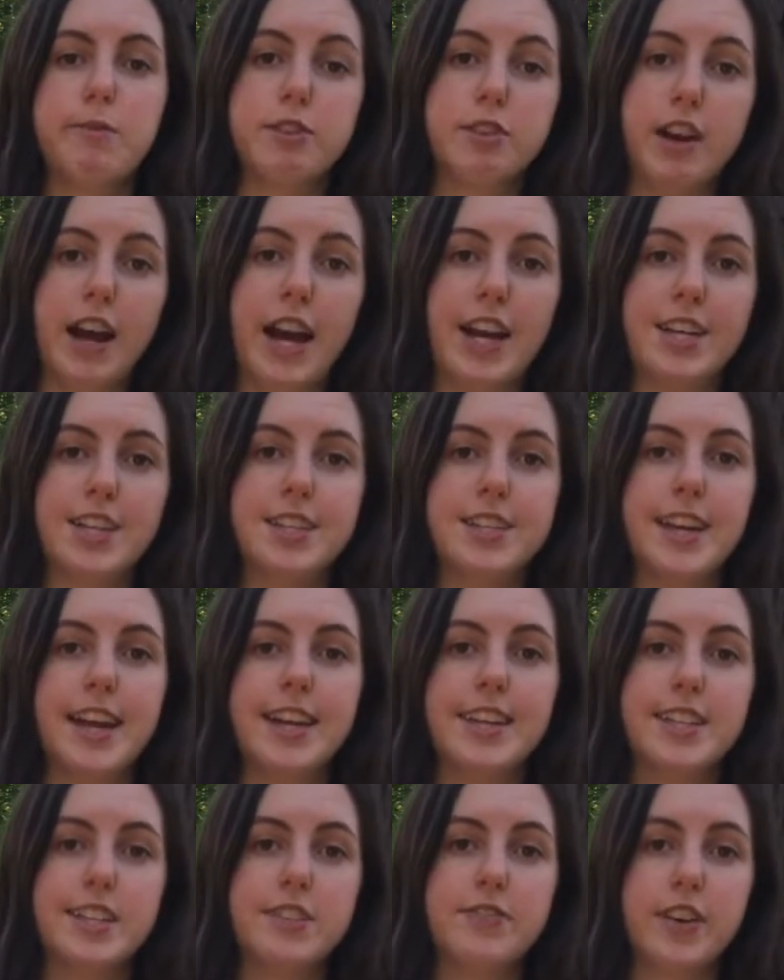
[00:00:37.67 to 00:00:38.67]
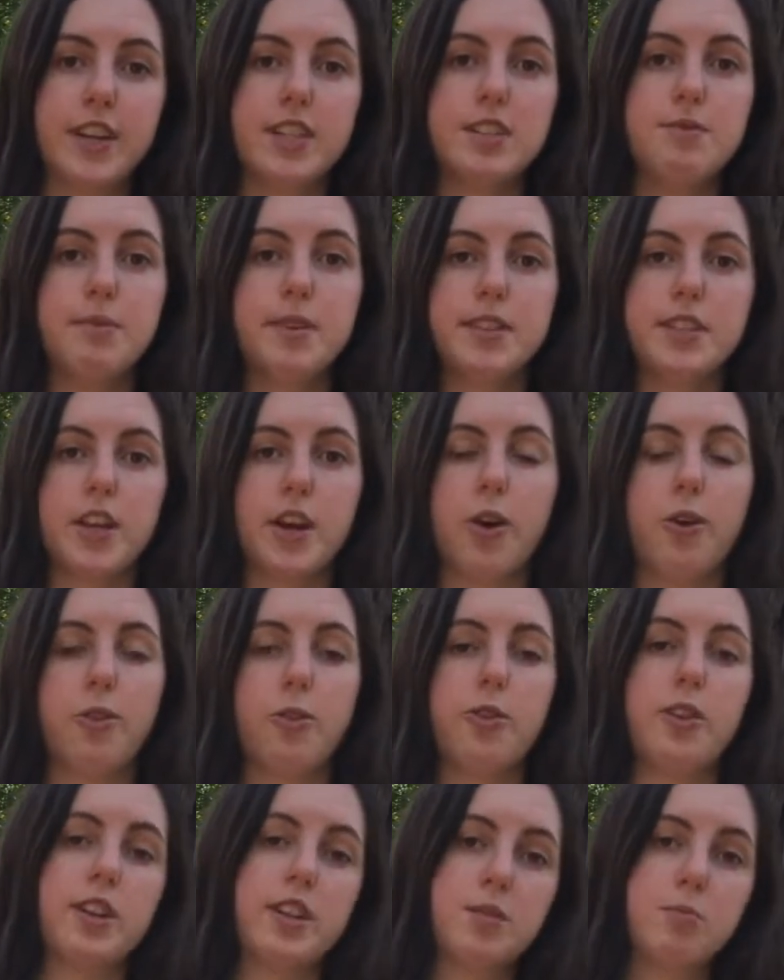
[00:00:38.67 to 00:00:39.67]
scratch, scientists first must go through
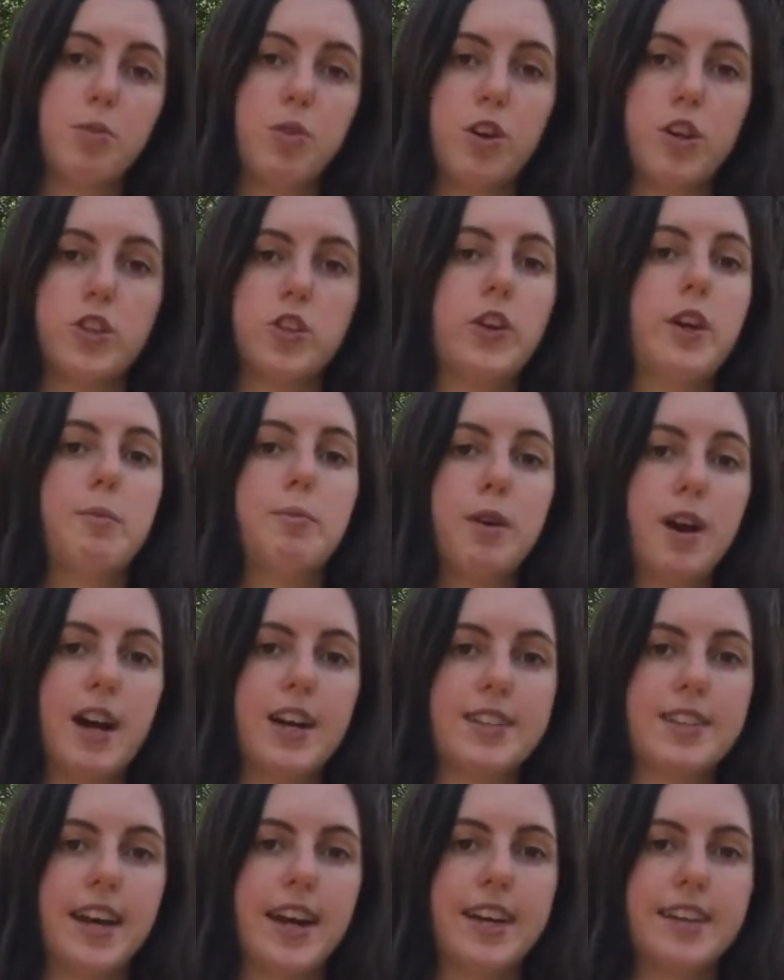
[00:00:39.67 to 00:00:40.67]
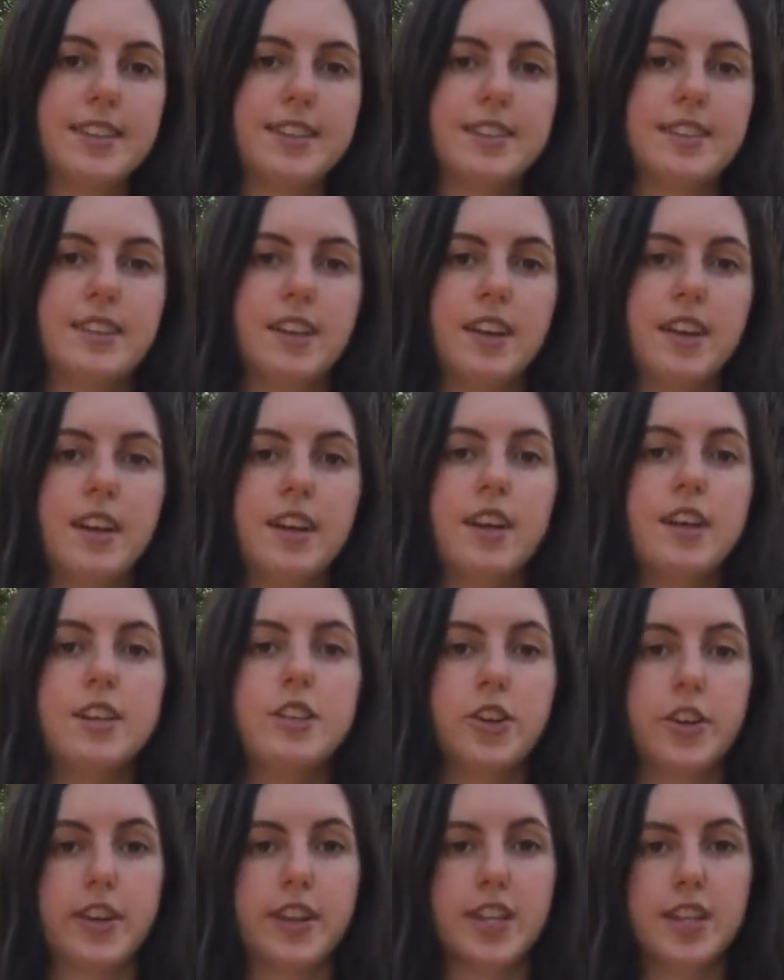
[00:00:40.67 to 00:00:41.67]
an exploratory process.
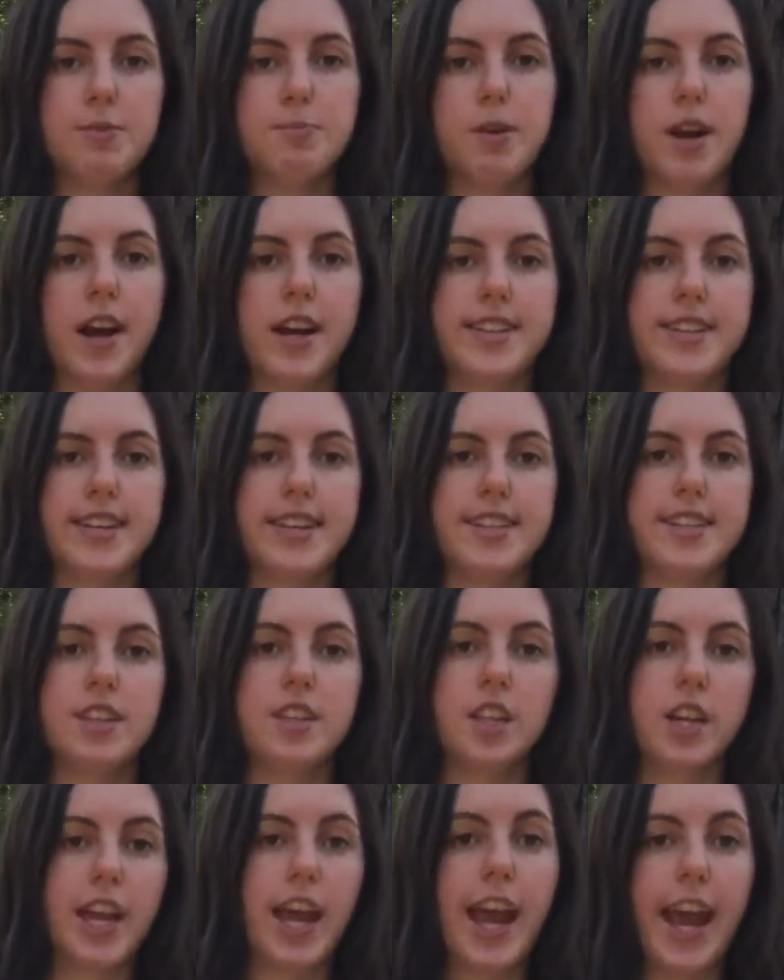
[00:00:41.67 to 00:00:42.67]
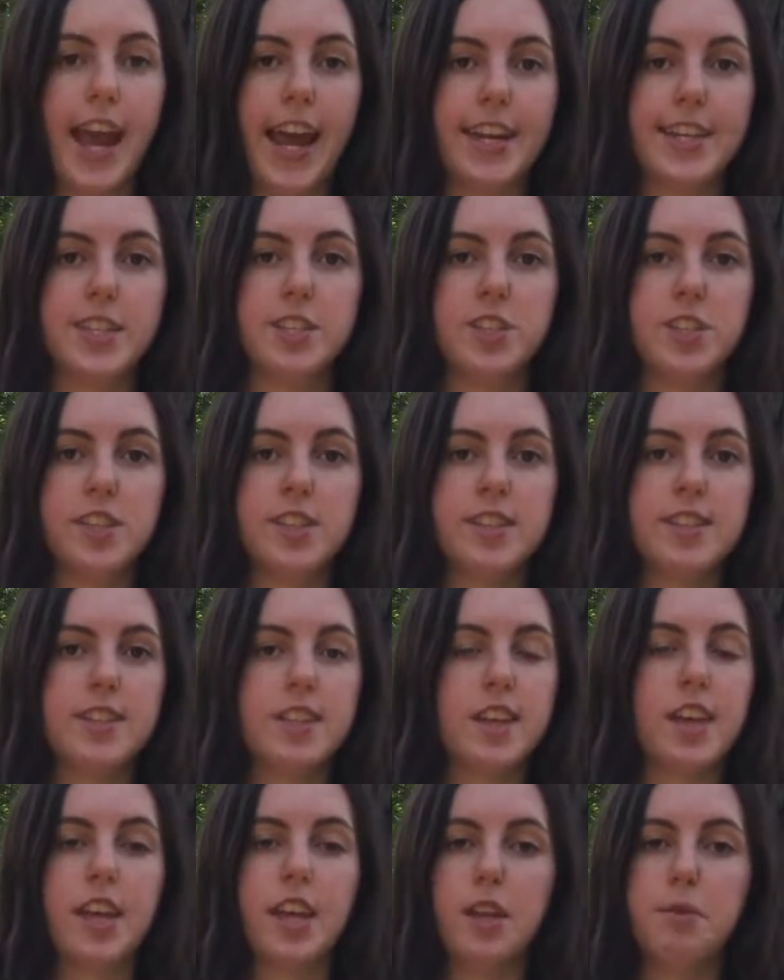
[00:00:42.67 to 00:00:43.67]
During this process, they'll look at antigens,
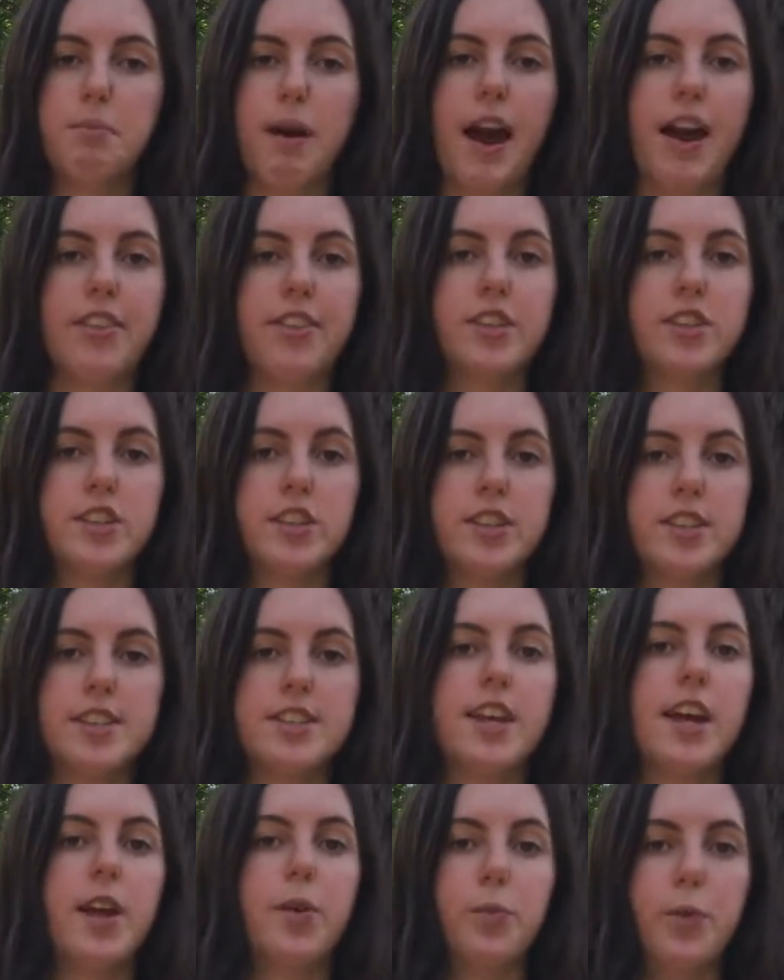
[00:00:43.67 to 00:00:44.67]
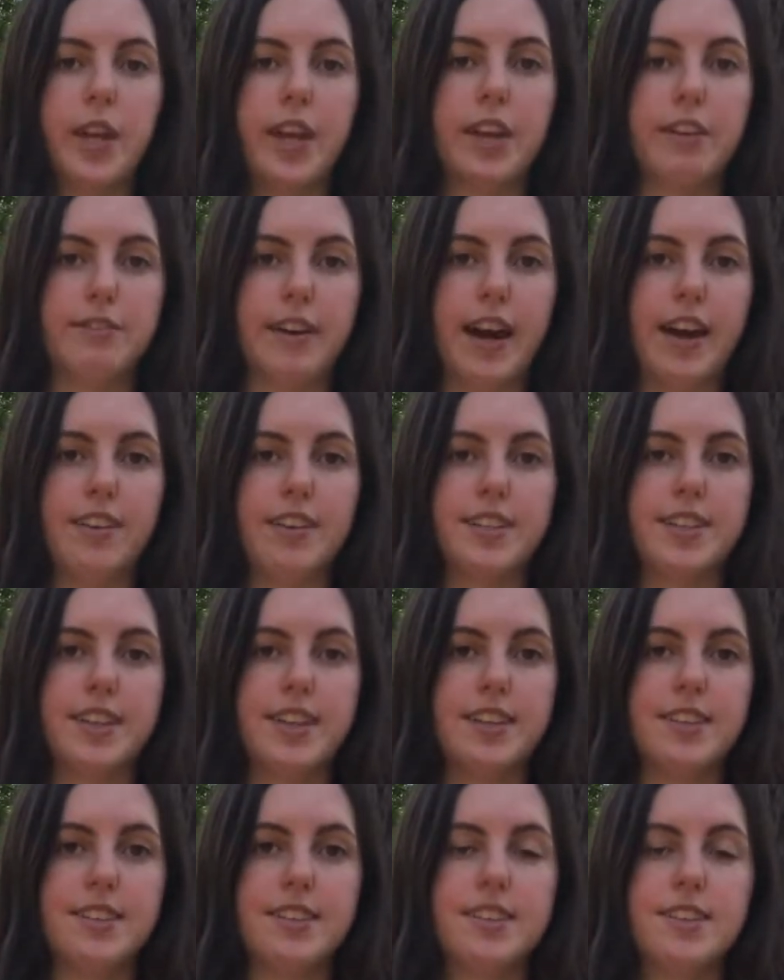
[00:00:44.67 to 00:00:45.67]
killed pathogens, and weakened
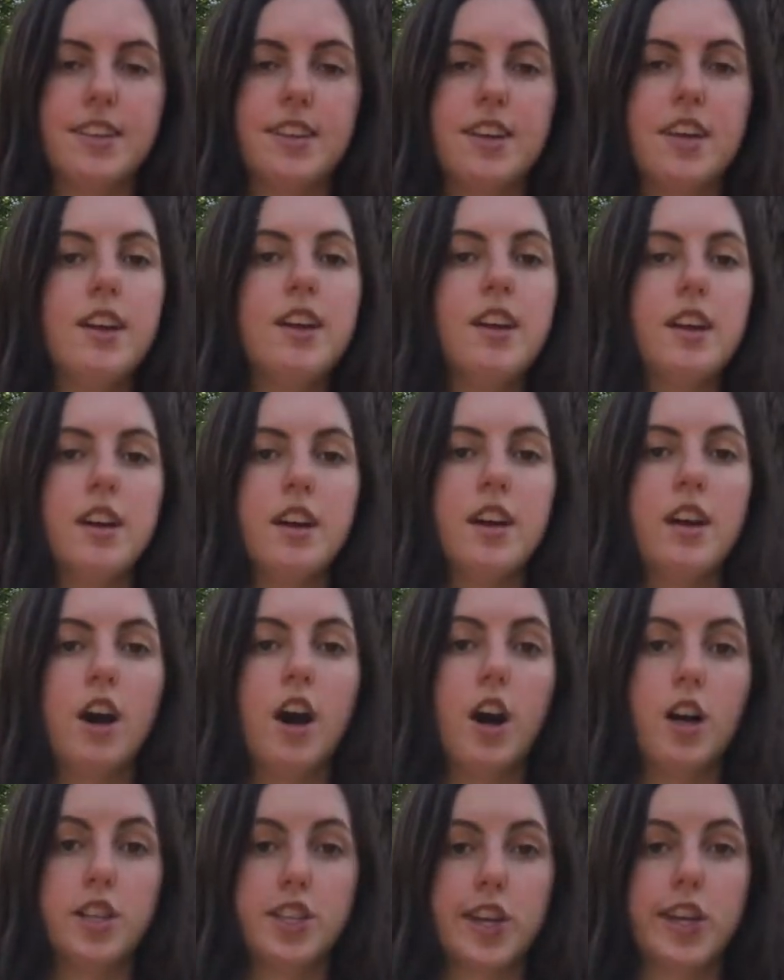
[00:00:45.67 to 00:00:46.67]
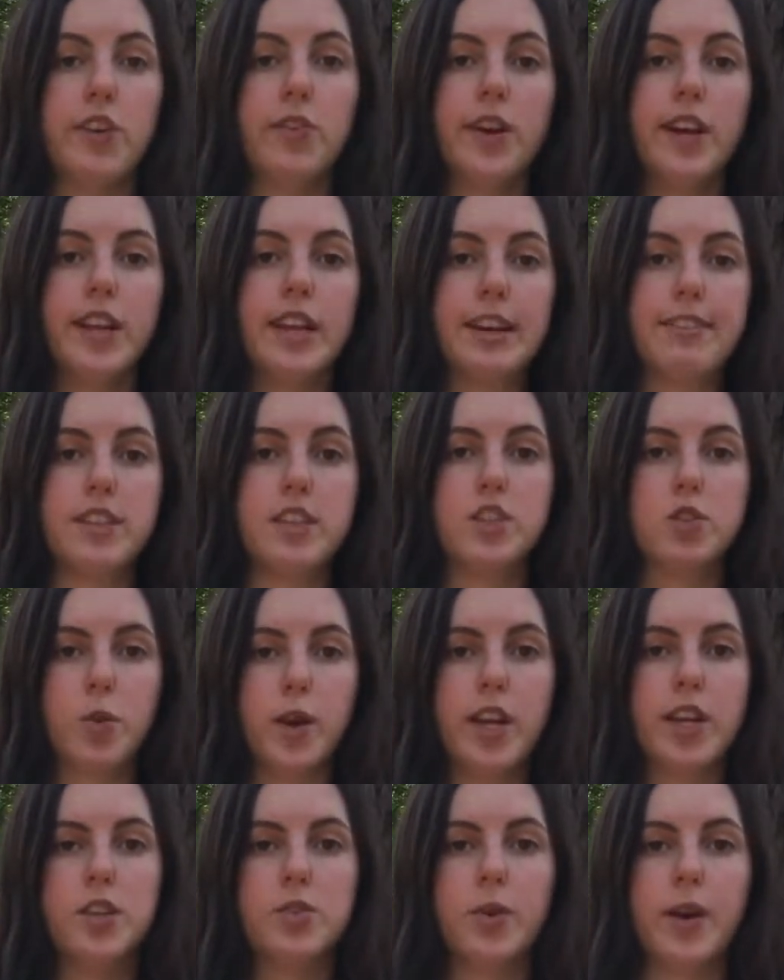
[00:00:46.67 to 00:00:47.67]
viruses. On January 11,
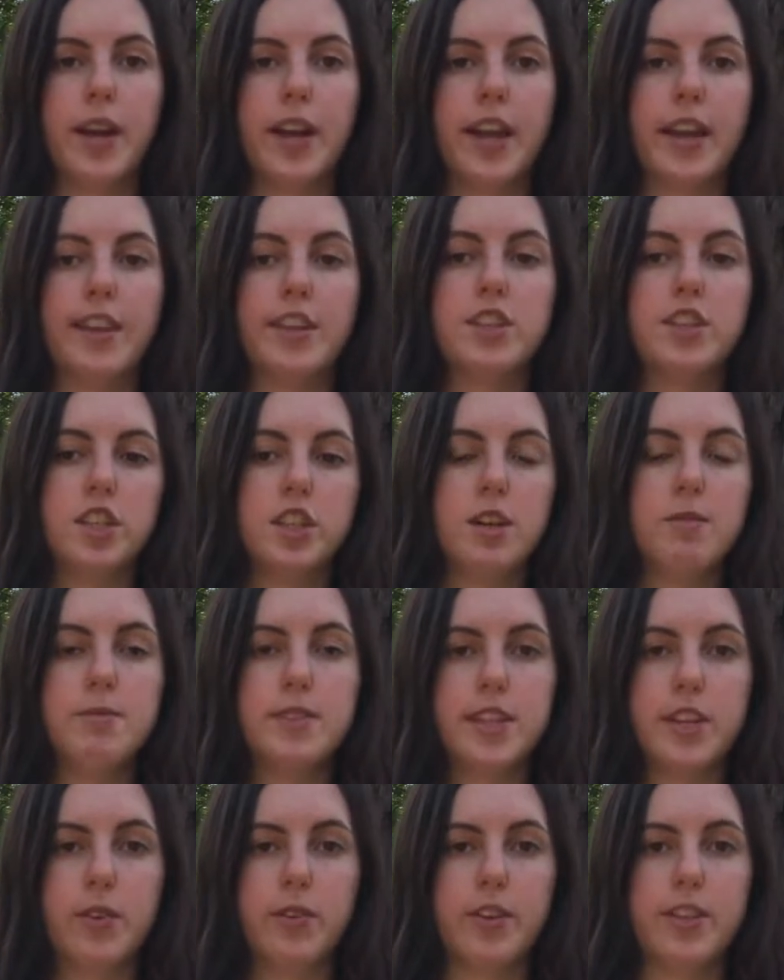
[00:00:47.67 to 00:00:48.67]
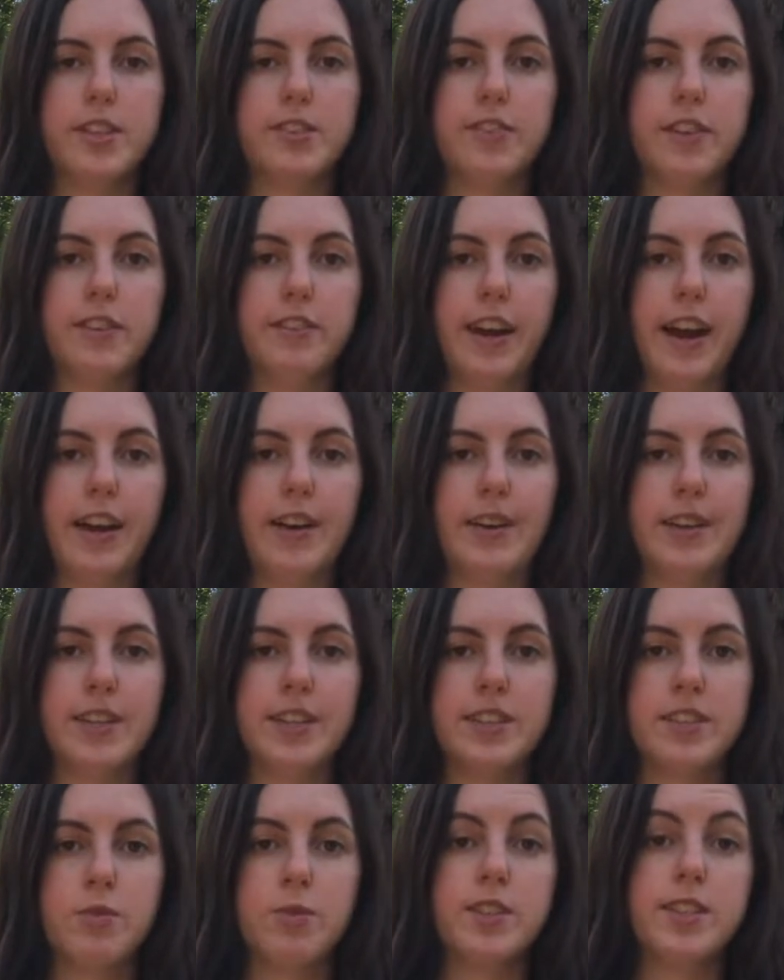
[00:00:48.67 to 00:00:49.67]
2020, the genome sequence for the
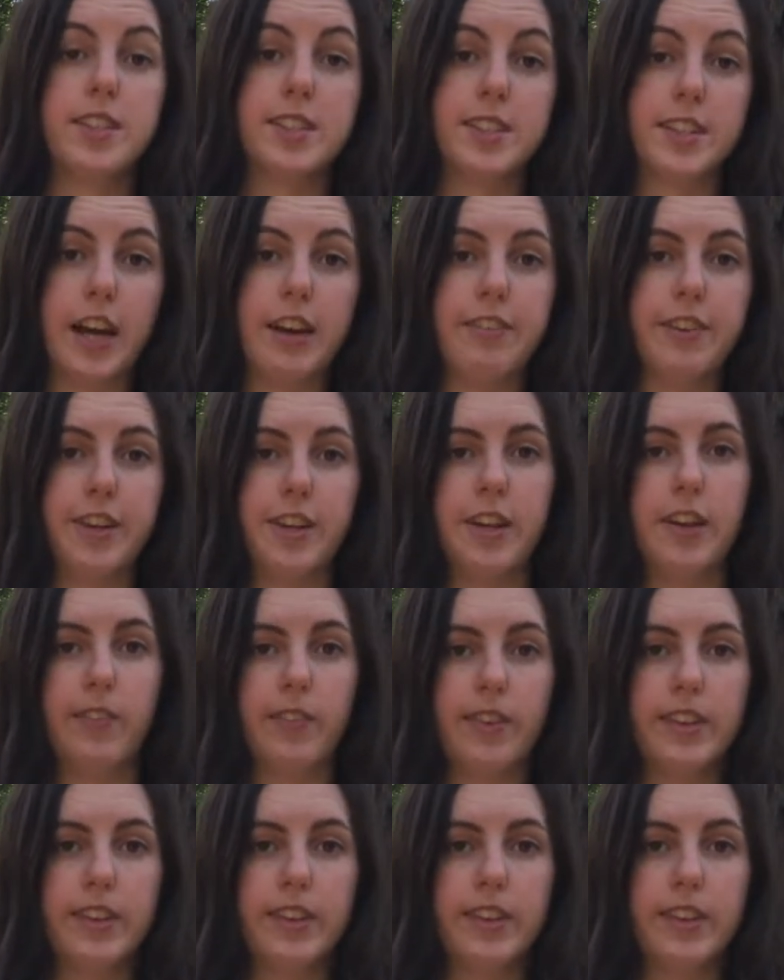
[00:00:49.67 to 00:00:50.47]
virus was discovered and